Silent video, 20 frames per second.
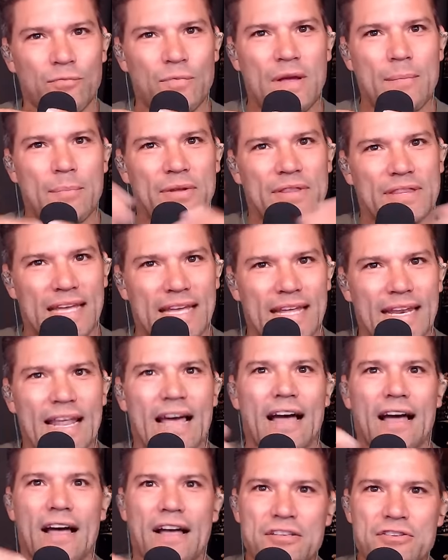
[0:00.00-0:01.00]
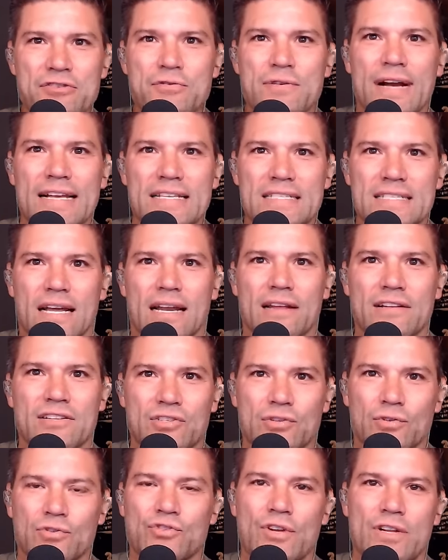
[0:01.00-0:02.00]
but then you guys kind of
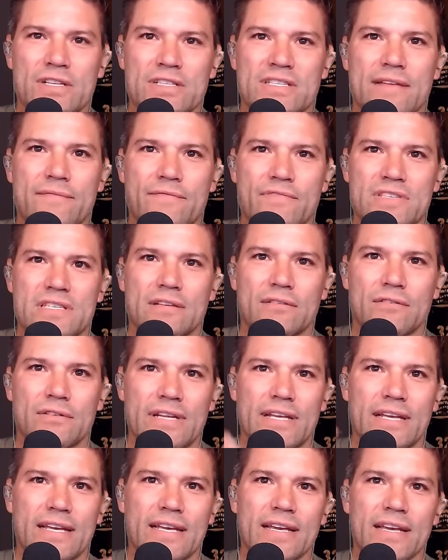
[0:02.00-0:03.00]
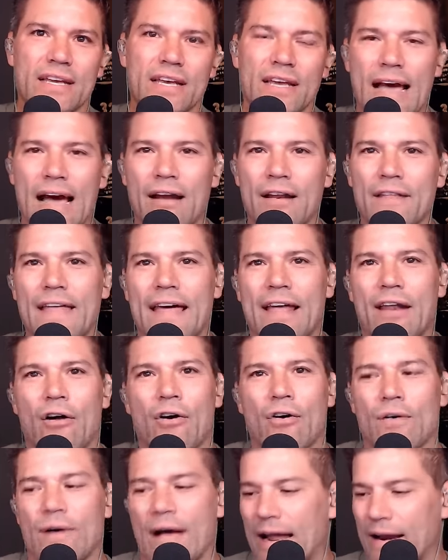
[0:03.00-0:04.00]
still train at the same facility. How did that
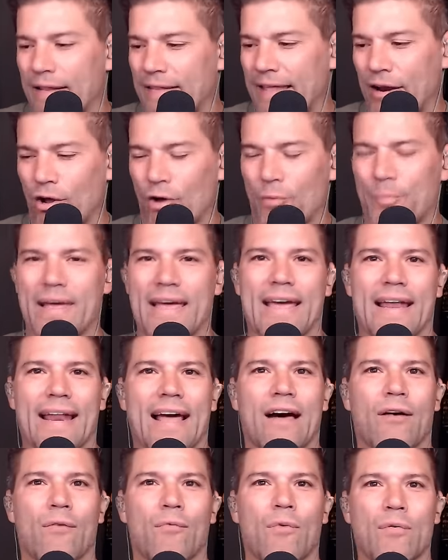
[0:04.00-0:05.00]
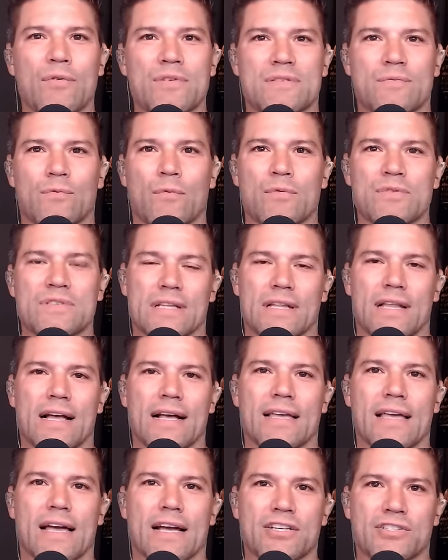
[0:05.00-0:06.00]
all, how did that all pan out? What was, what was it
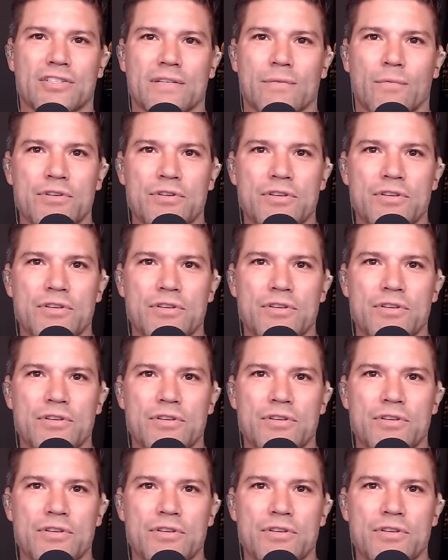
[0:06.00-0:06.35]
like actually when